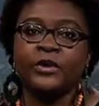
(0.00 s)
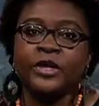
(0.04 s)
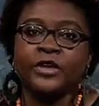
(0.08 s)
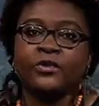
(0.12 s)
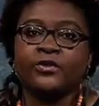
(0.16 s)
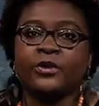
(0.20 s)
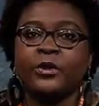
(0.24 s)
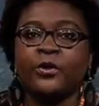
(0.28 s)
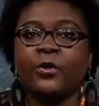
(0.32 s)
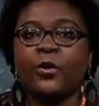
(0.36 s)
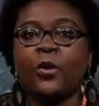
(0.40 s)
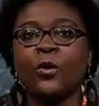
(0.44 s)

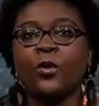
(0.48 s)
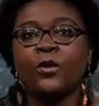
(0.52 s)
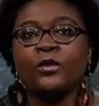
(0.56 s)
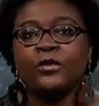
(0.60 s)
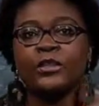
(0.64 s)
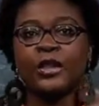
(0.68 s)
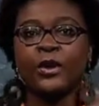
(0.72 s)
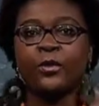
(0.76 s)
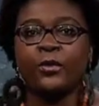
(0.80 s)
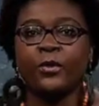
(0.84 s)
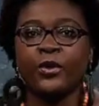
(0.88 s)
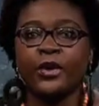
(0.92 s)
re-record
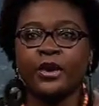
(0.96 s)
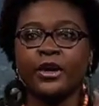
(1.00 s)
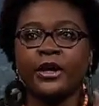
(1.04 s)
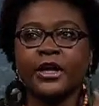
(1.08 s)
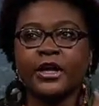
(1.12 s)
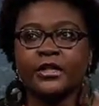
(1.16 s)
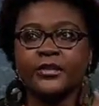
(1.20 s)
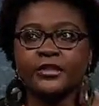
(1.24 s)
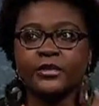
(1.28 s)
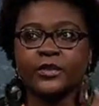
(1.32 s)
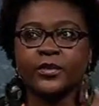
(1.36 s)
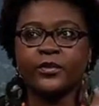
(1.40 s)
their work
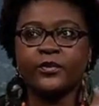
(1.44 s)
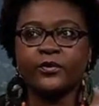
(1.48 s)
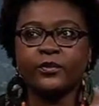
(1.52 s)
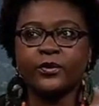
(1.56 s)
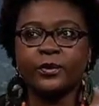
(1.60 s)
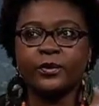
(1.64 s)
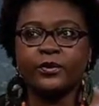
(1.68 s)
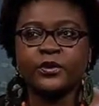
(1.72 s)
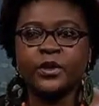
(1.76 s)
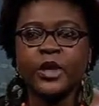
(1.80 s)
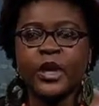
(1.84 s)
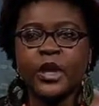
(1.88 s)
and so
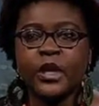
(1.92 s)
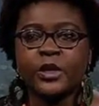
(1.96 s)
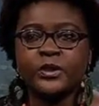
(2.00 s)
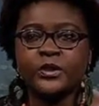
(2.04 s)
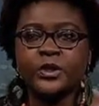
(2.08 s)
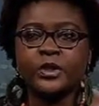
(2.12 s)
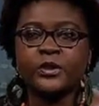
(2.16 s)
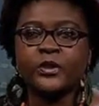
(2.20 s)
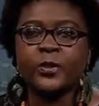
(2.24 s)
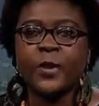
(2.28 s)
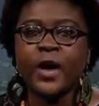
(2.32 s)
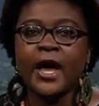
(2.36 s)
forth.
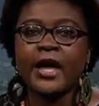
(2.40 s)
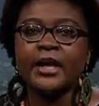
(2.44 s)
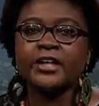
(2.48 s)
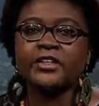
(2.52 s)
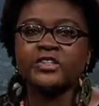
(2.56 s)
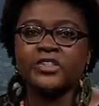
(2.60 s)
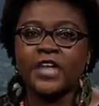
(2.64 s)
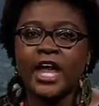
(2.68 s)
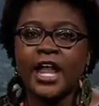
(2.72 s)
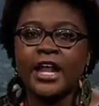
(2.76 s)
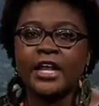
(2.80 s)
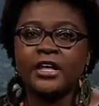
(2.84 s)
So it's quite a
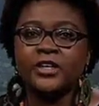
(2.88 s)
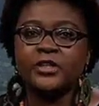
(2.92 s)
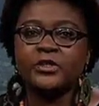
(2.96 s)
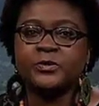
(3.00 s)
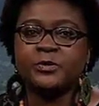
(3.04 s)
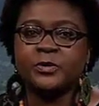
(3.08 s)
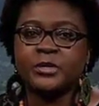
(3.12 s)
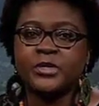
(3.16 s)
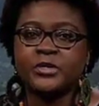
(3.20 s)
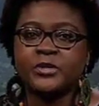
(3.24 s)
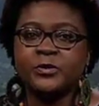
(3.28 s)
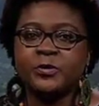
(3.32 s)

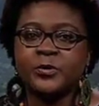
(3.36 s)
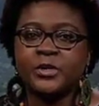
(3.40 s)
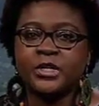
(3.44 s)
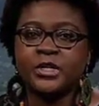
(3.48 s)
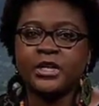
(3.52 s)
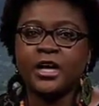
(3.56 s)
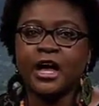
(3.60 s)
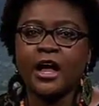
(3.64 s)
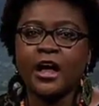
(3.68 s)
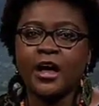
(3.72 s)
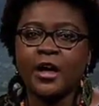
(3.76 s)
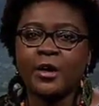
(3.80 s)
challenge, but
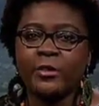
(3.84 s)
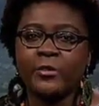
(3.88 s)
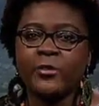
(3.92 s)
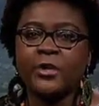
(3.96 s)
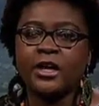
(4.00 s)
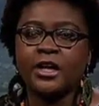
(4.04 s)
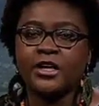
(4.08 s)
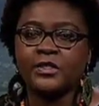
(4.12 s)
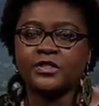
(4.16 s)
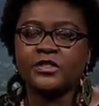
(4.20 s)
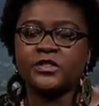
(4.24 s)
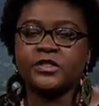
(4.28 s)
we are
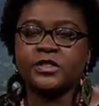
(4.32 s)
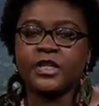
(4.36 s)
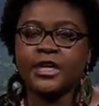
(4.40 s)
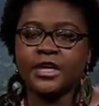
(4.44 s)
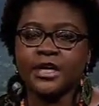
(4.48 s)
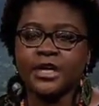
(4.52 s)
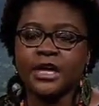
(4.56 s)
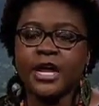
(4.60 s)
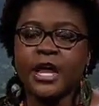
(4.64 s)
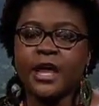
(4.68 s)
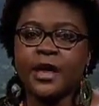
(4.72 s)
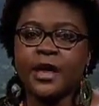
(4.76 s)
willing to take it